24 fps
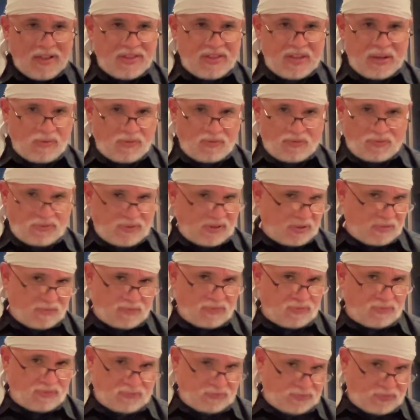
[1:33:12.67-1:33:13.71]
they were
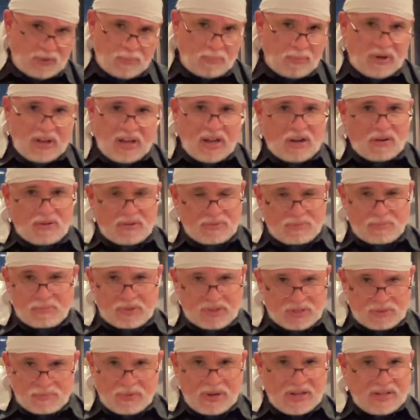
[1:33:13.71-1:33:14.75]
flipping out
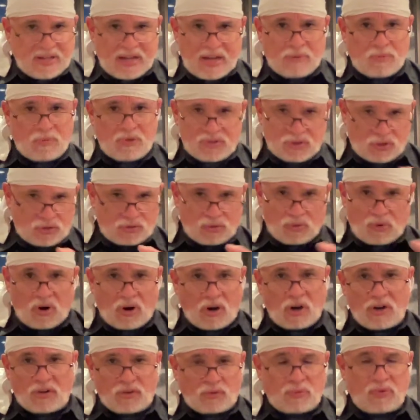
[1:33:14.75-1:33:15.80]
because my dad was a true
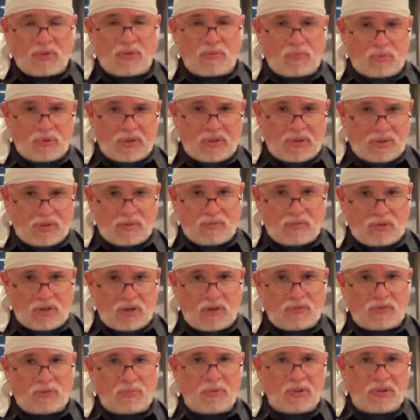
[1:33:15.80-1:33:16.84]
artist with
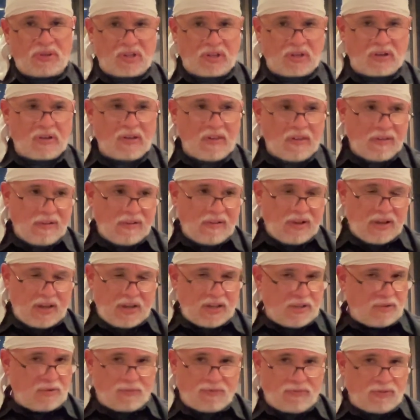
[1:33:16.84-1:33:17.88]
gunsmithing,
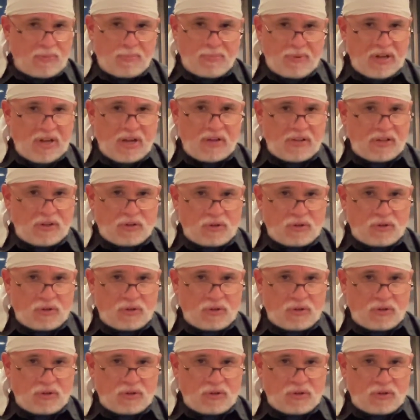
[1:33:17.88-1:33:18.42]
and they were flipping out.